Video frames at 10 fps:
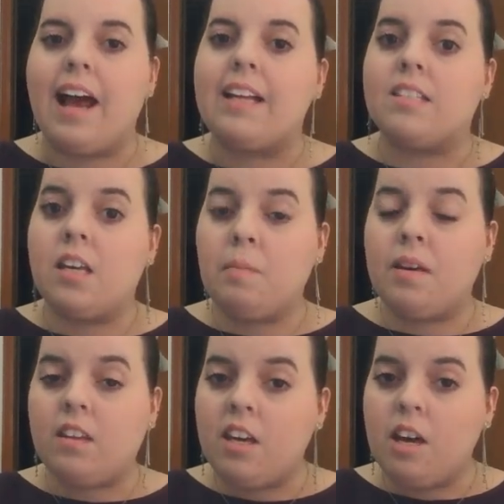And
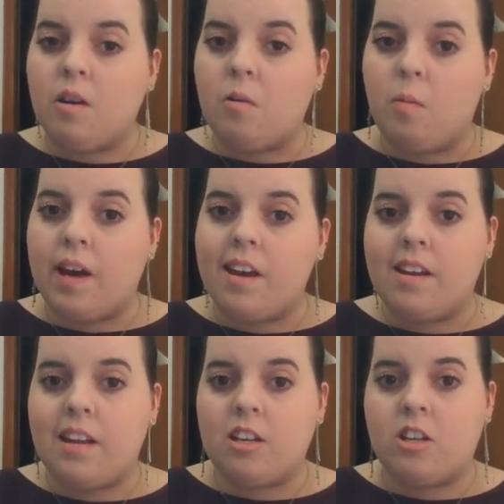typically,
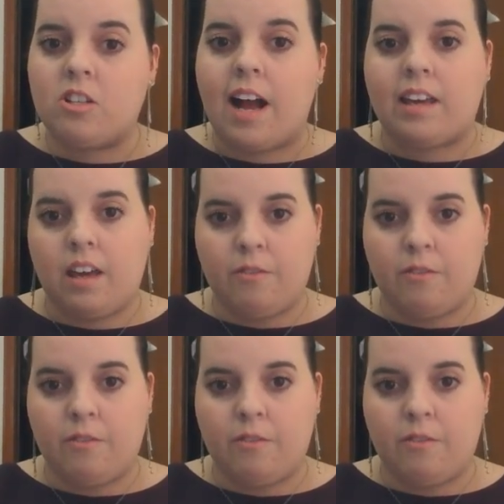when tracking